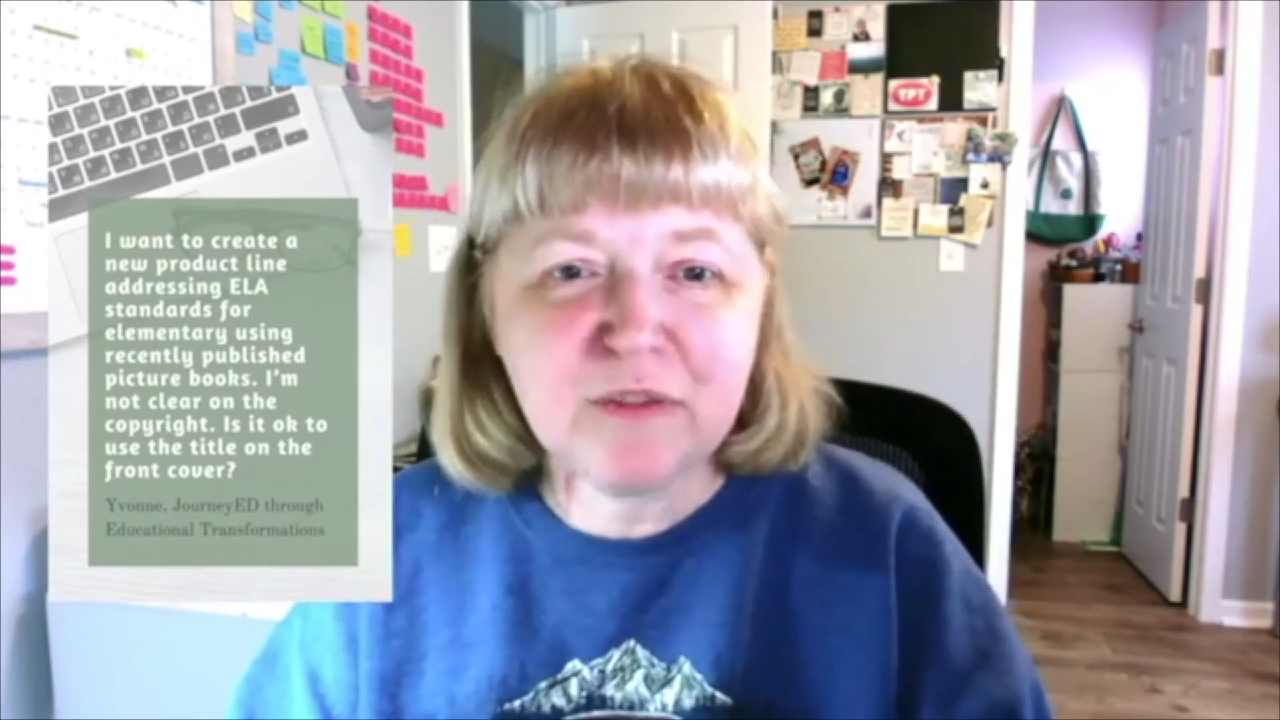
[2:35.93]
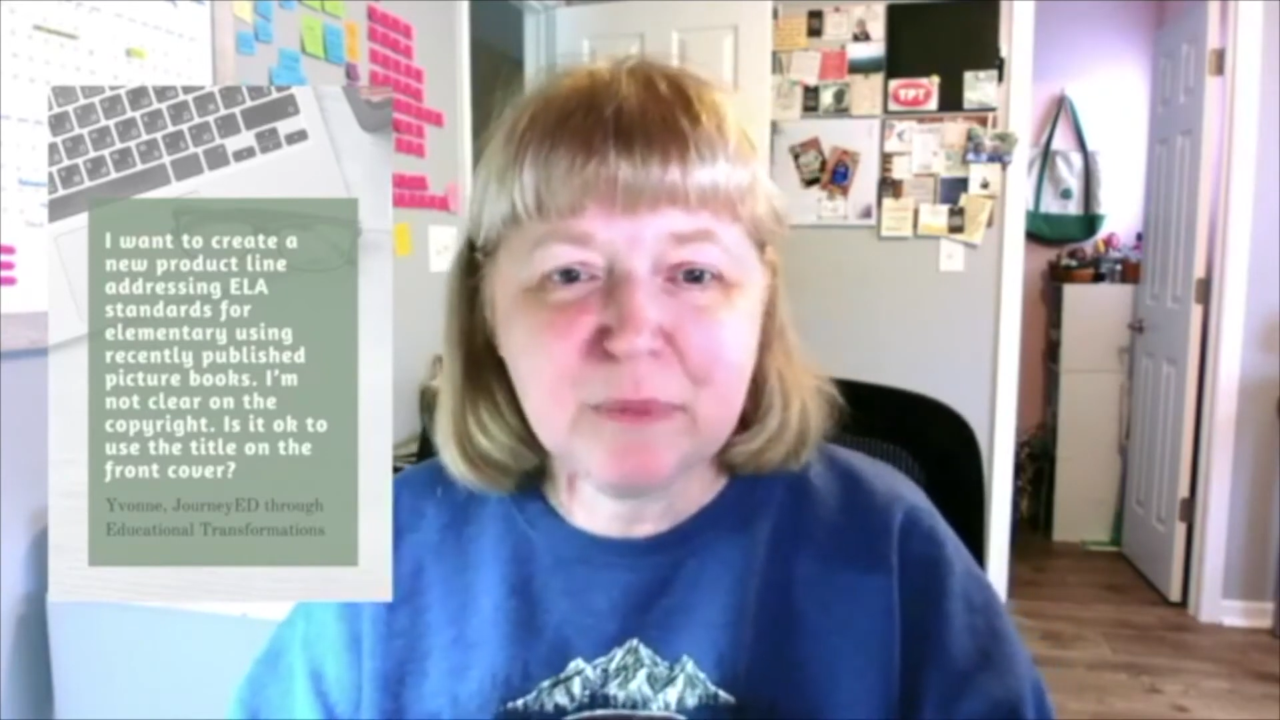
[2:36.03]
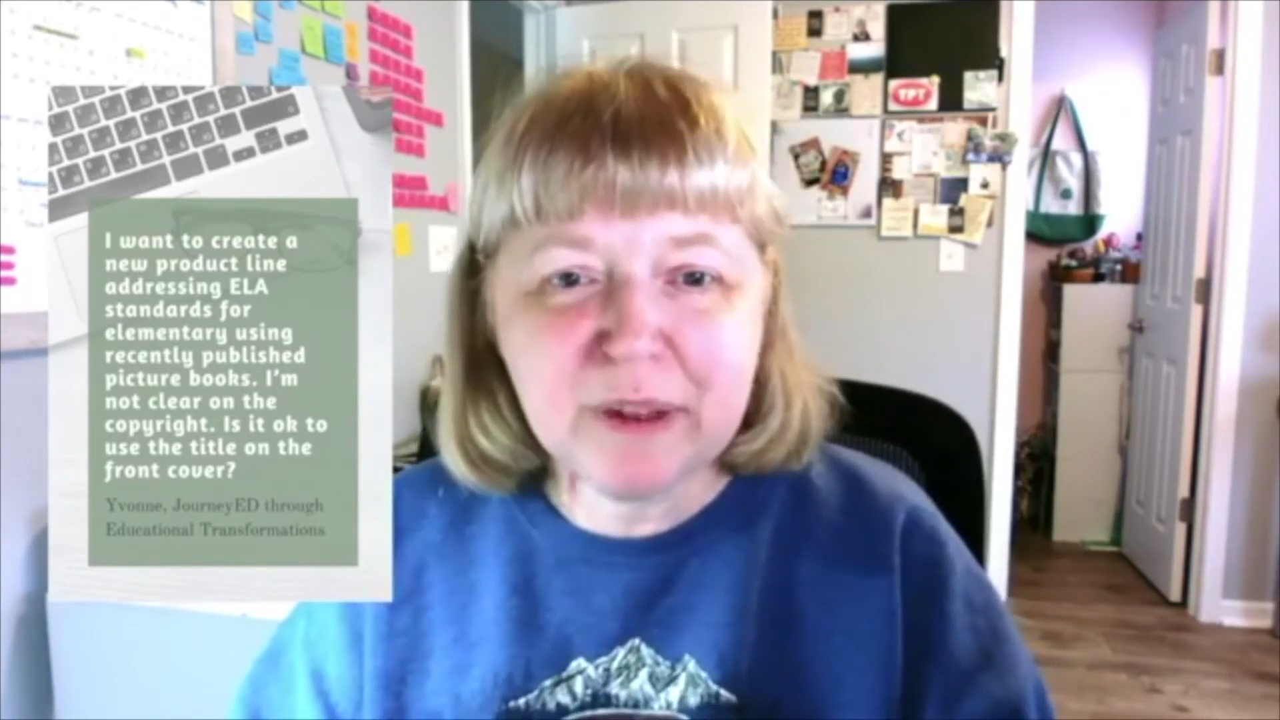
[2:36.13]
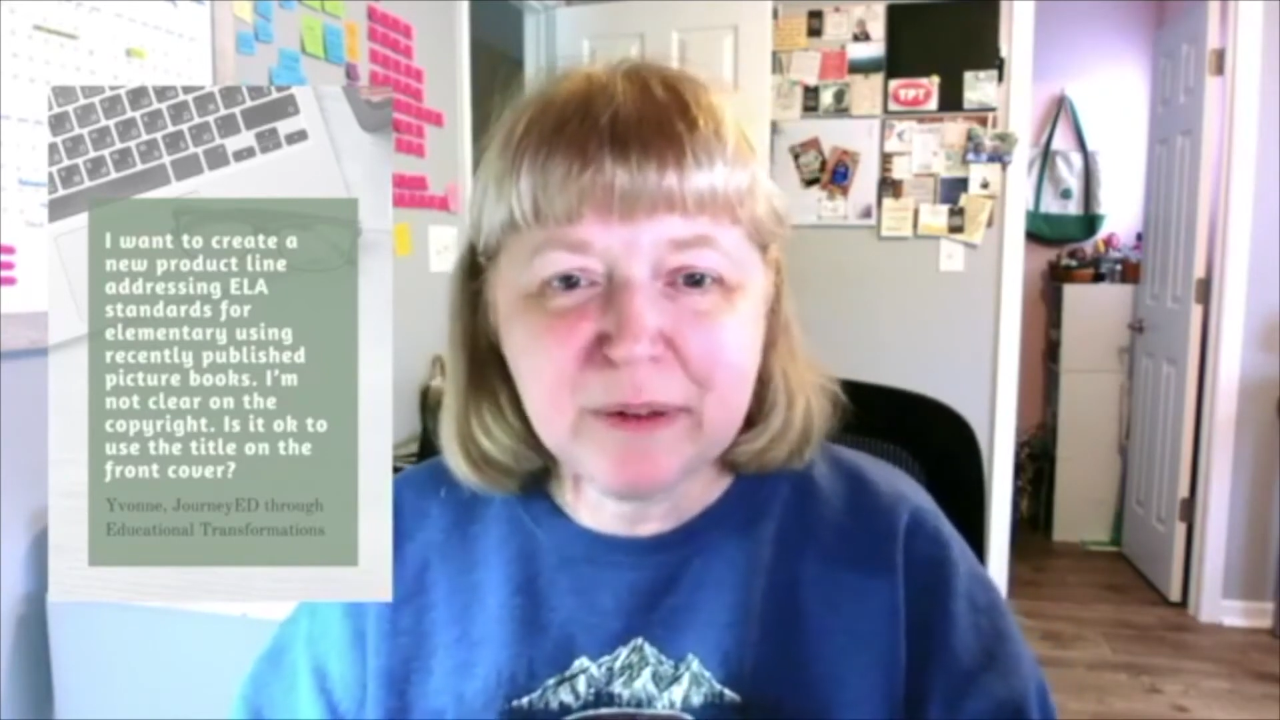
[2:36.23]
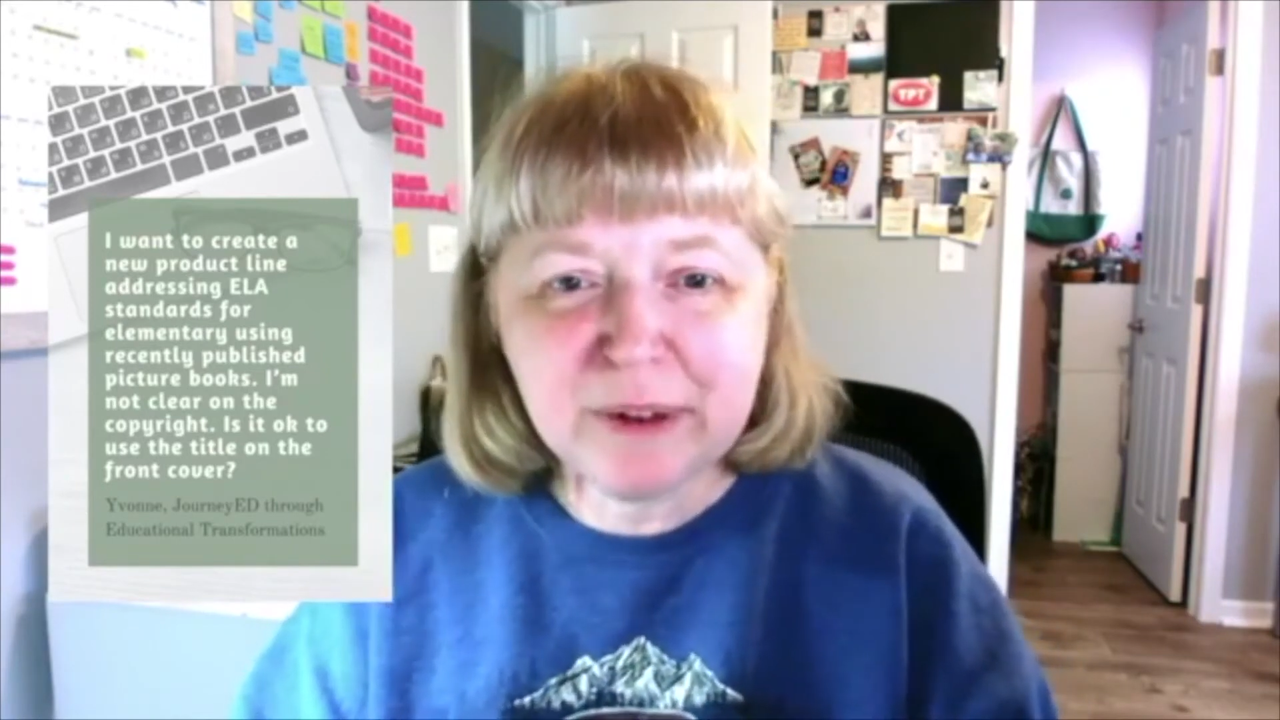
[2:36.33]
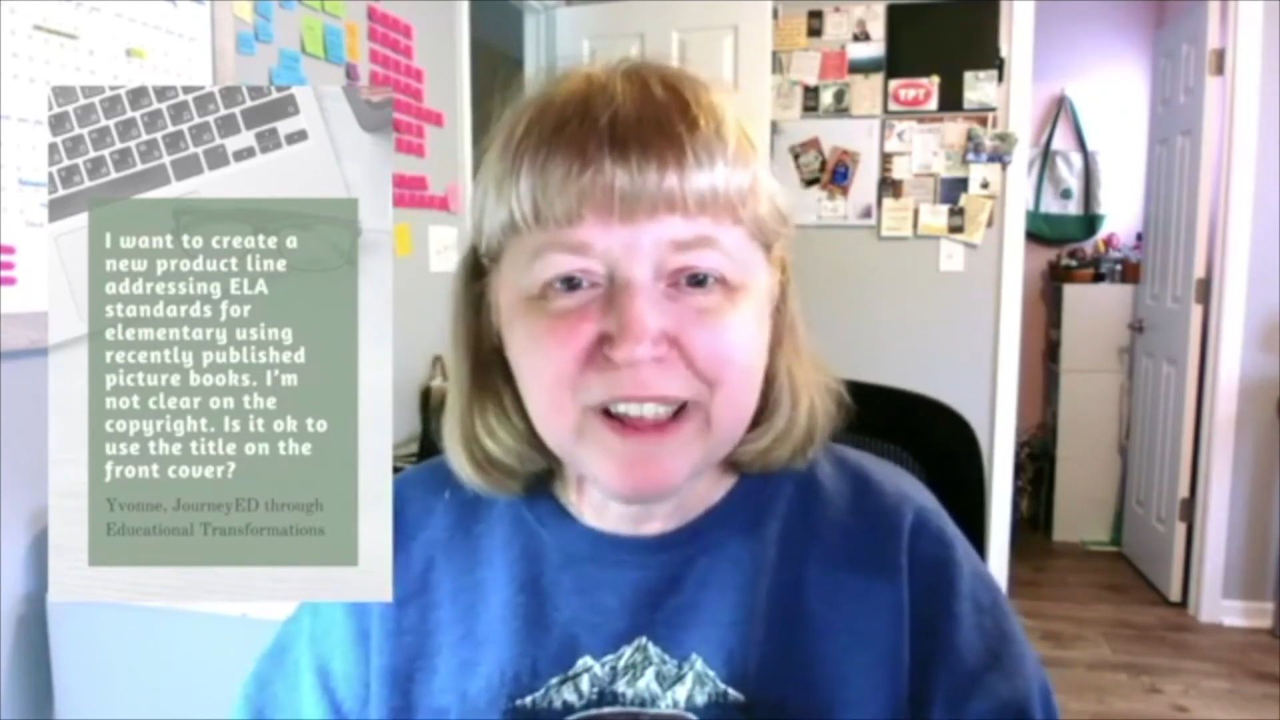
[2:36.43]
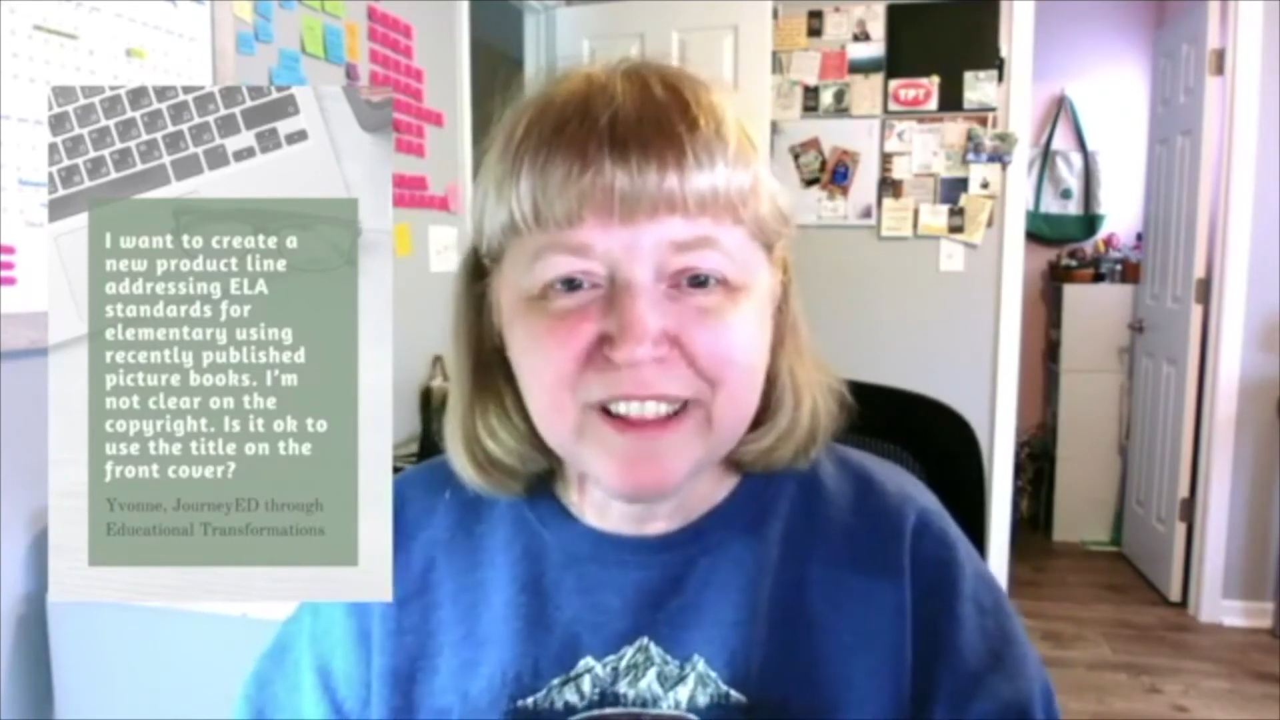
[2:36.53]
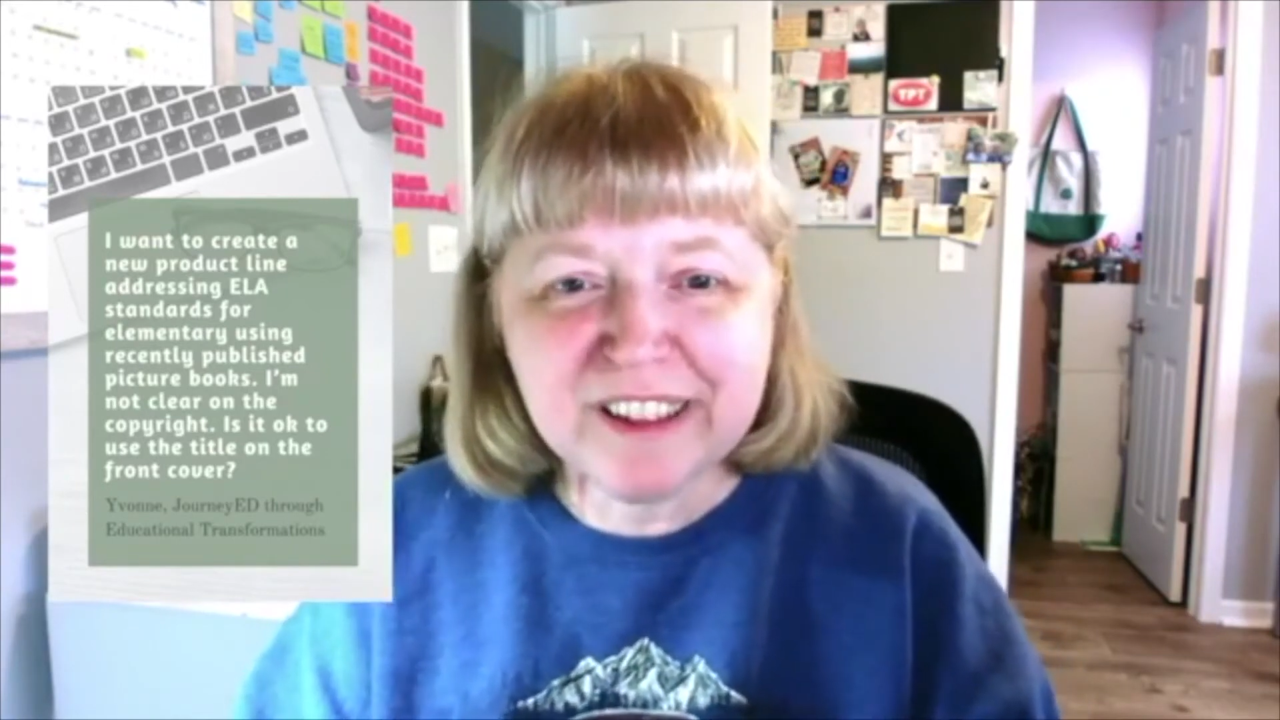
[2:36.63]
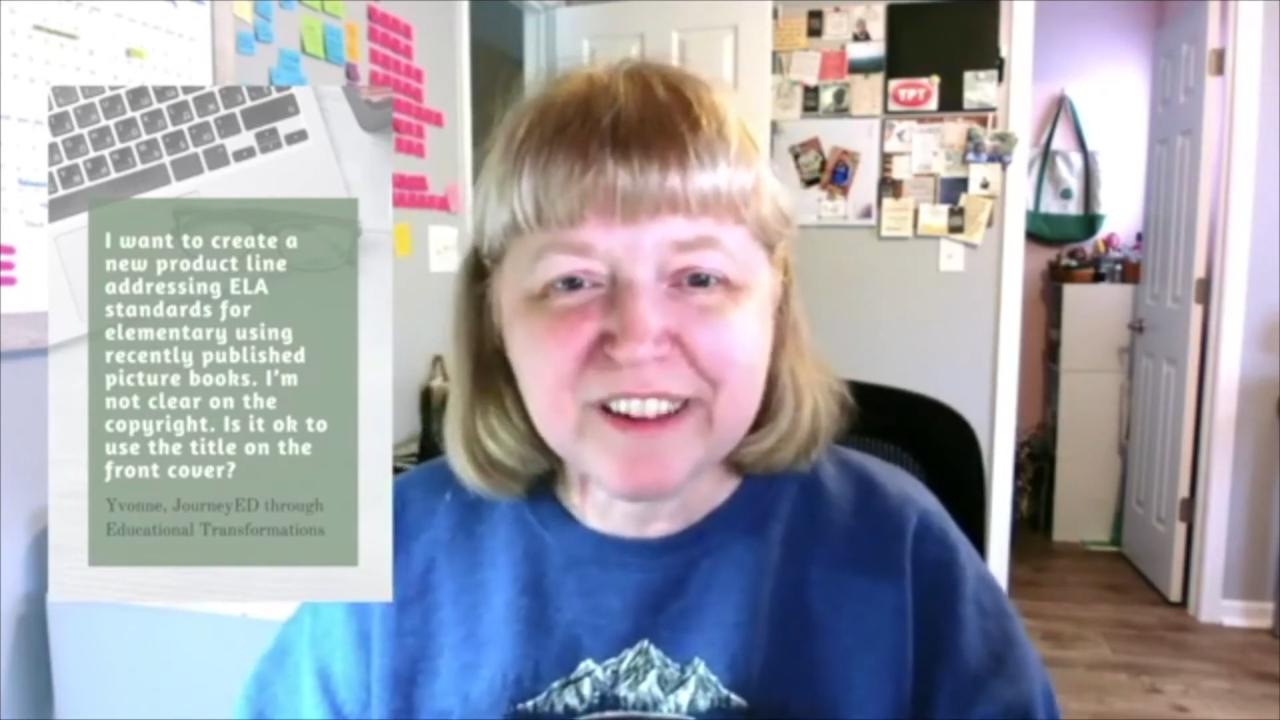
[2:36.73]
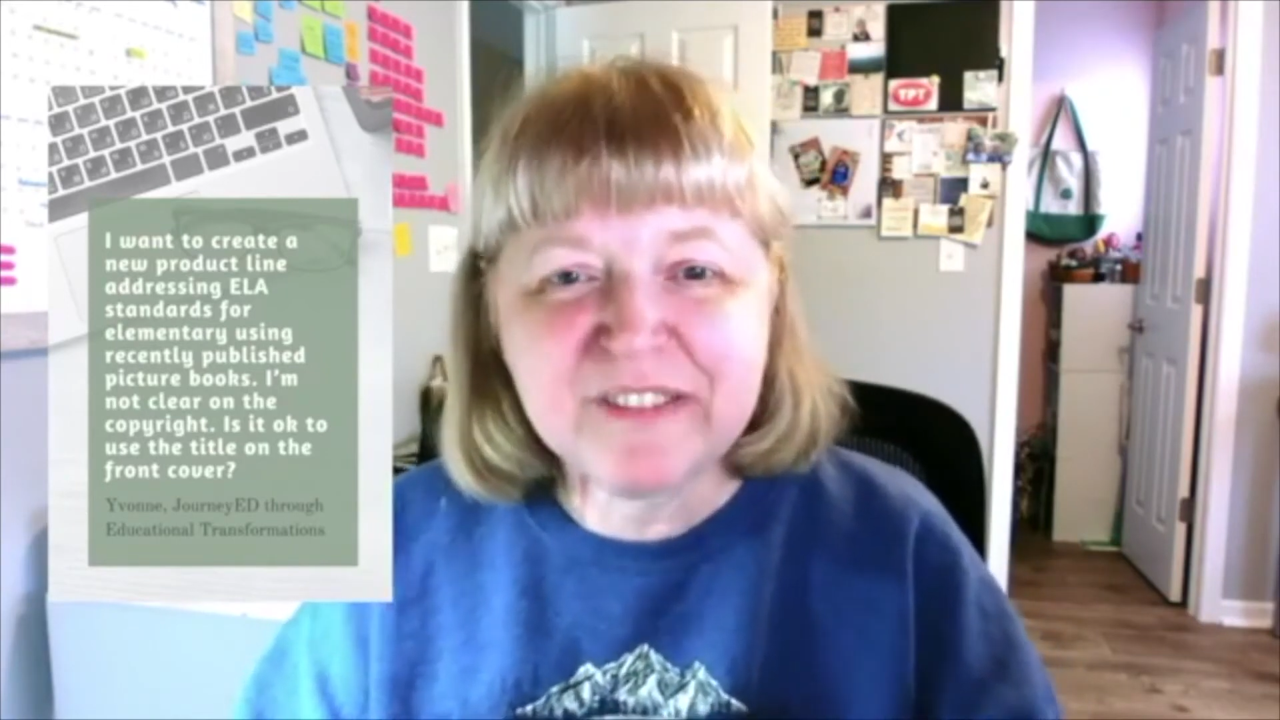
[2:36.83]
been around long enough